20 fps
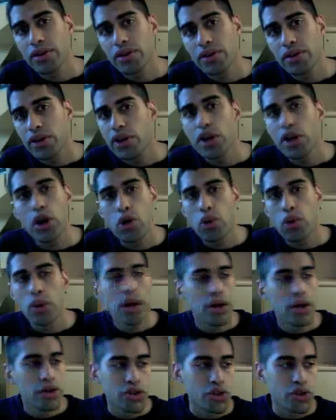
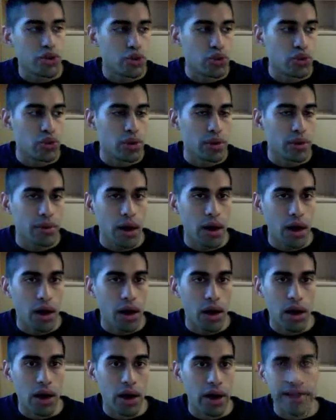to
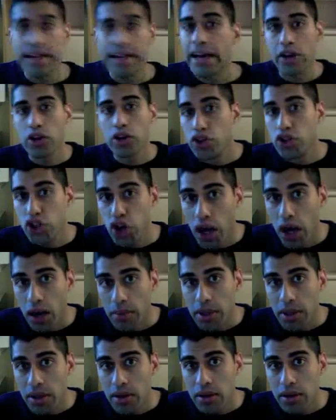get a good job.
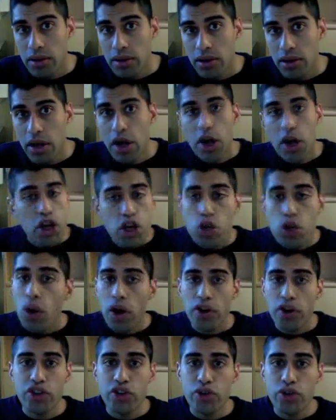You ought
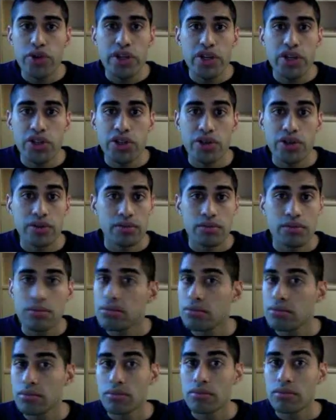to do this
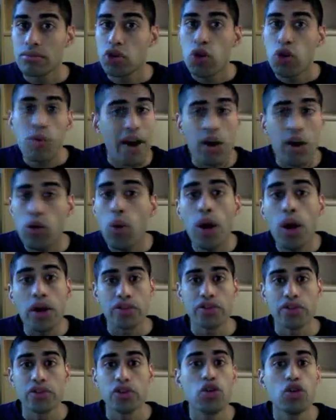no matter what.
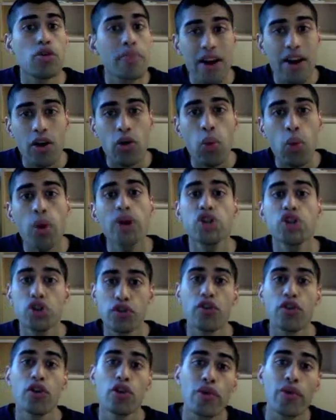No matter what your
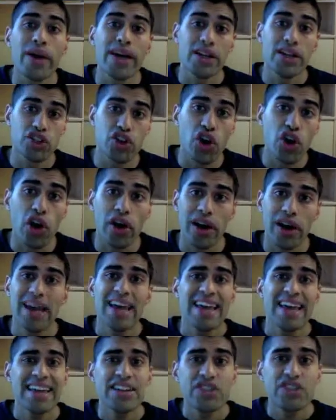further ends are.
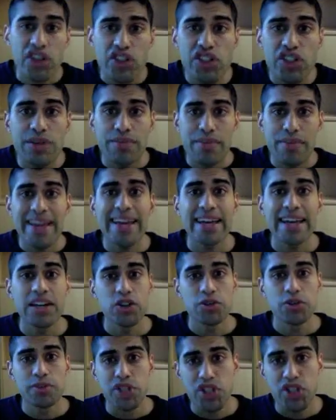It doesn't make any
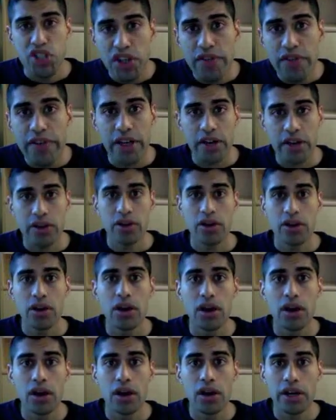specific
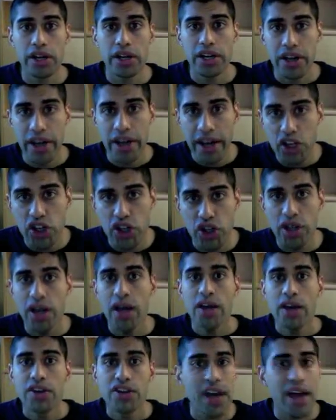connection
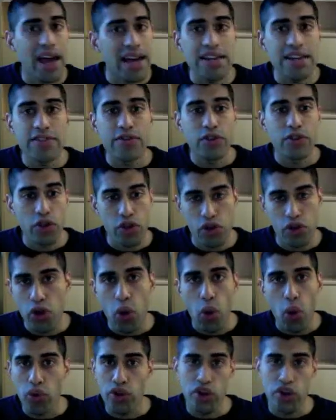to any further
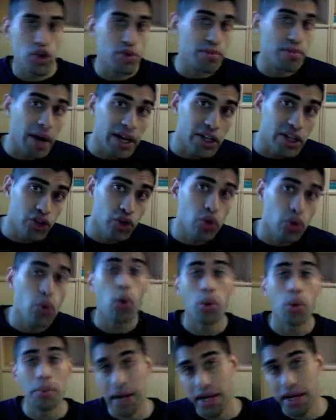goal that you might or
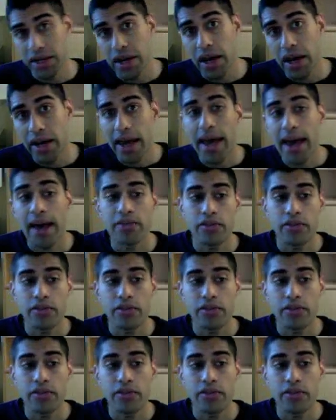might not have.